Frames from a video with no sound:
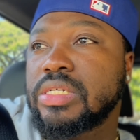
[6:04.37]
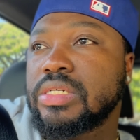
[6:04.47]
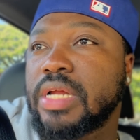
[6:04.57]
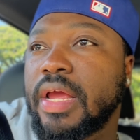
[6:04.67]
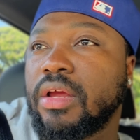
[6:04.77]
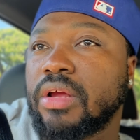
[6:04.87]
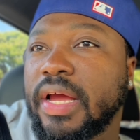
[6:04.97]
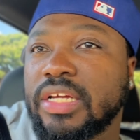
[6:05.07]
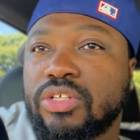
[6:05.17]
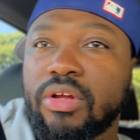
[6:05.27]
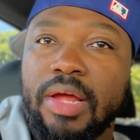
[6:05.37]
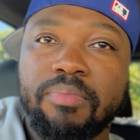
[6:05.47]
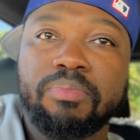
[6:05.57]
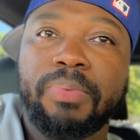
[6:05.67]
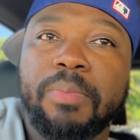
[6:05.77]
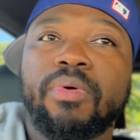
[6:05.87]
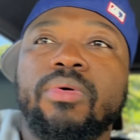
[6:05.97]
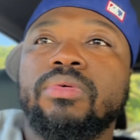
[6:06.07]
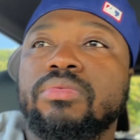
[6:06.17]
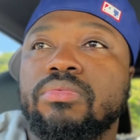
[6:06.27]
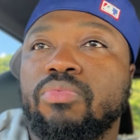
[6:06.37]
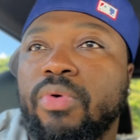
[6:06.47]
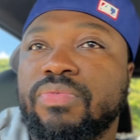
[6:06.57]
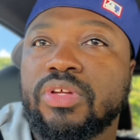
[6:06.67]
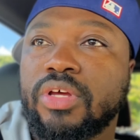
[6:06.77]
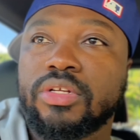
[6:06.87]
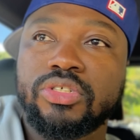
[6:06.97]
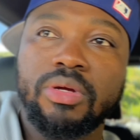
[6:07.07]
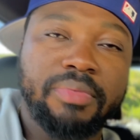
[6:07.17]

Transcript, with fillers: they, I guess they're like people with the dealership.